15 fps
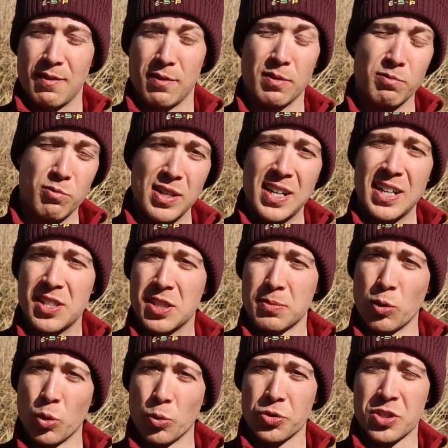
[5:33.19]
from really
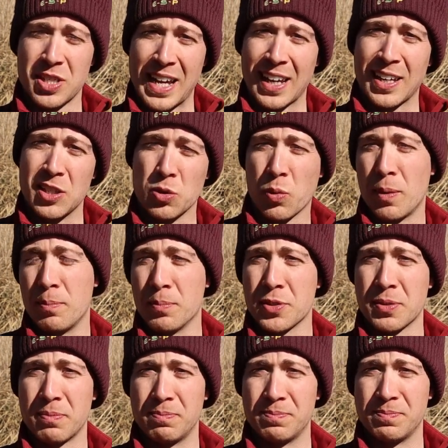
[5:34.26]
small snaggy
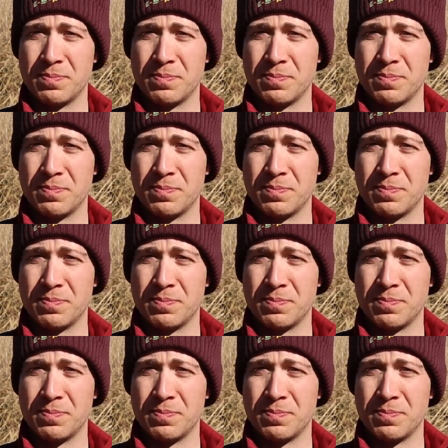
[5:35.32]
swims.